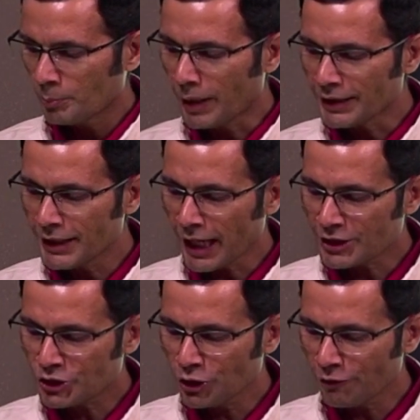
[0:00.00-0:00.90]
by the
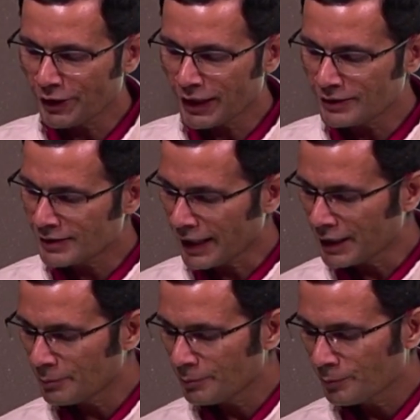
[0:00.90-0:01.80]
action of an
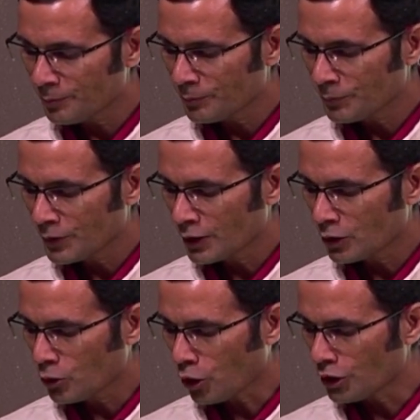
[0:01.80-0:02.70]
enzyme
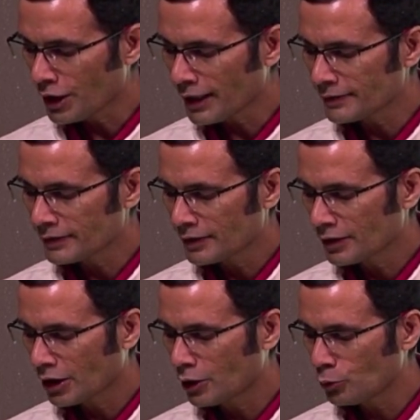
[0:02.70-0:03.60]
called as
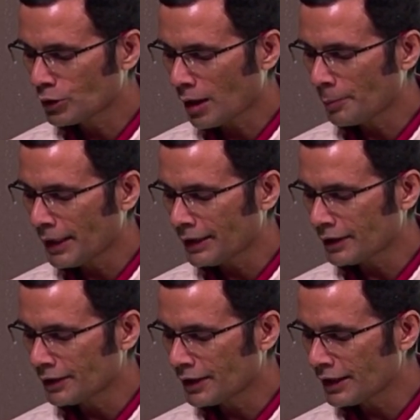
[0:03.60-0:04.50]

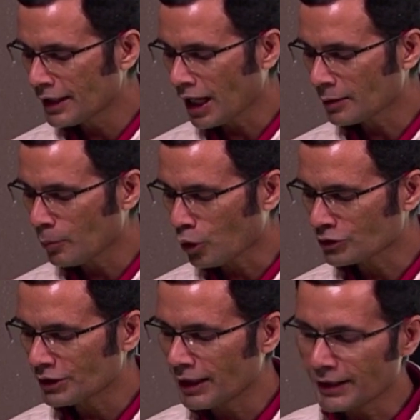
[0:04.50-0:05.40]
glutamate
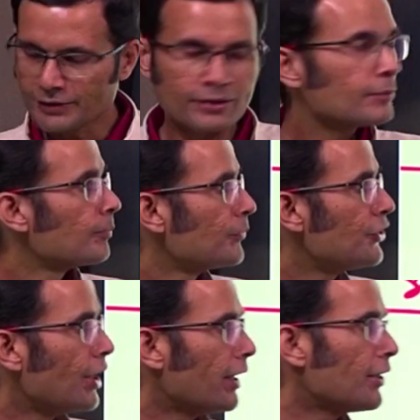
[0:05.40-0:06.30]
decarboxylase,
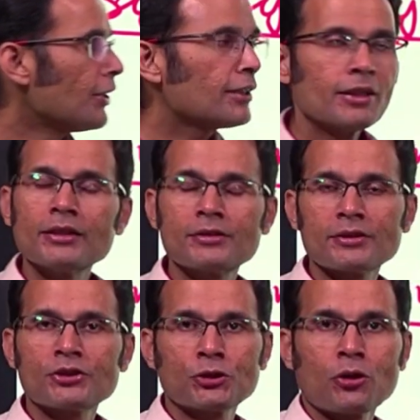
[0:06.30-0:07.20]
GAD,
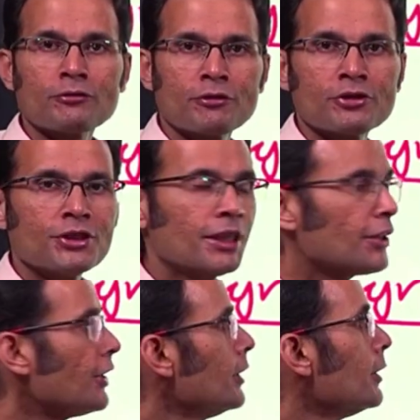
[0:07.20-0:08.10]
it's short for
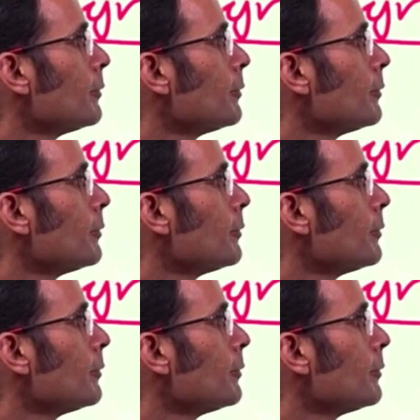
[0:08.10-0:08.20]
GAD.